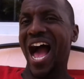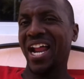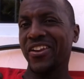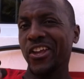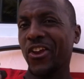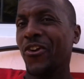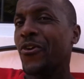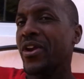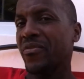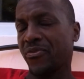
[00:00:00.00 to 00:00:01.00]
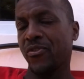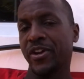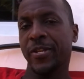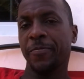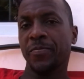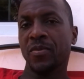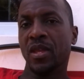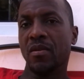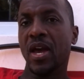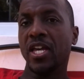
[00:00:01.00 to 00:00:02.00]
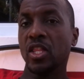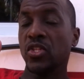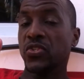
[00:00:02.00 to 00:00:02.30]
and they crave for it, right?